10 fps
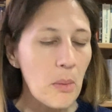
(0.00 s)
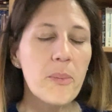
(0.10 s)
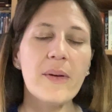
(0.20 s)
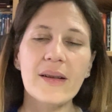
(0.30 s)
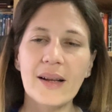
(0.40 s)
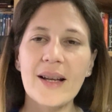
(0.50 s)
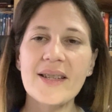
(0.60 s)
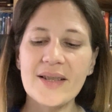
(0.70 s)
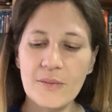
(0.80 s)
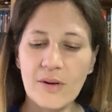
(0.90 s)
but
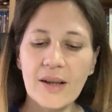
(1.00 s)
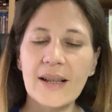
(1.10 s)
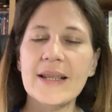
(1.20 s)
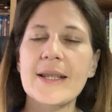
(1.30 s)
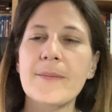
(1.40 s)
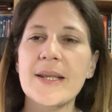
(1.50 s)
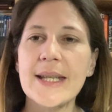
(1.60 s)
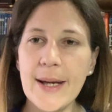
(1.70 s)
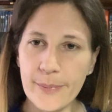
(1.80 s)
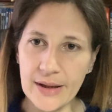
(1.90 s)
let's work a little bit
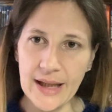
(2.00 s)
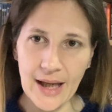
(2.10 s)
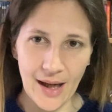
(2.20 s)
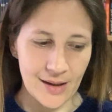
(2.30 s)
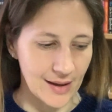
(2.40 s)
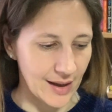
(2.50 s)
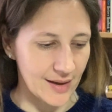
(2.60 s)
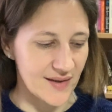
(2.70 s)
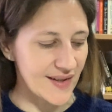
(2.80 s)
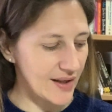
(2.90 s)
deeply on
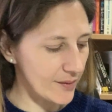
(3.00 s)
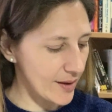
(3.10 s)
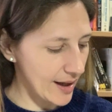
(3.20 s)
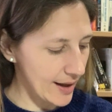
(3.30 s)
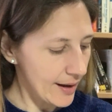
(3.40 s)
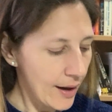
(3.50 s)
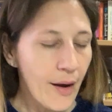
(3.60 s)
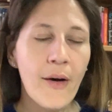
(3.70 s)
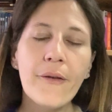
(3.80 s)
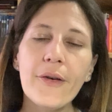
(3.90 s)
it. Okay,
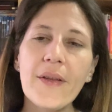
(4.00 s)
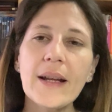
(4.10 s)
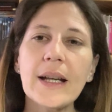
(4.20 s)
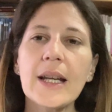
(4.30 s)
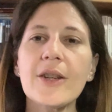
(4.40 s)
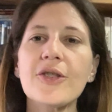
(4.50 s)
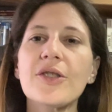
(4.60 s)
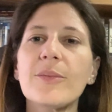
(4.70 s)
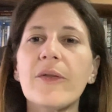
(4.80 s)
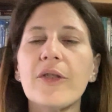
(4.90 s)
for that I need you
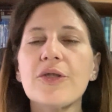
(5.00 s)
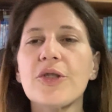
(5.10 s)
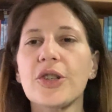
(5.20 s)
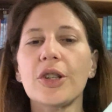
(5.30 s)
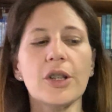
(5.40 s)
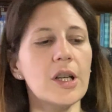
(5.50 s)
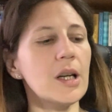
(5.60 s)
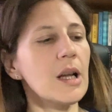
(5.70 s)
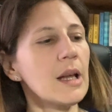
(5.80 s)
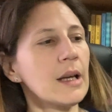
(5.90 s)
to move on to
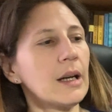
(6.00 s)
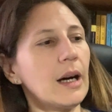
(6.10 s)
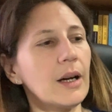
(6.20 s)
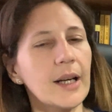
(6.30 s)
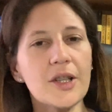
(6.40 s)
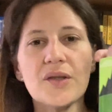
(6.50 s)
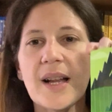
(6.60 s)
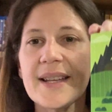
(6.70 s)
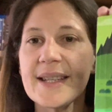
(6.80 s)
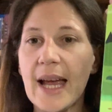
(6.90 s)
your
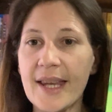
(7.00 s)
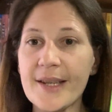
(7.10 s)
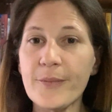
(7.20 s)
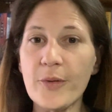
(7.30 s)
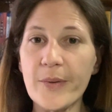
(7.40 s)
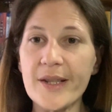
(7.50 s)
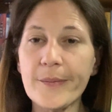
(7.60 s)
natural science pupils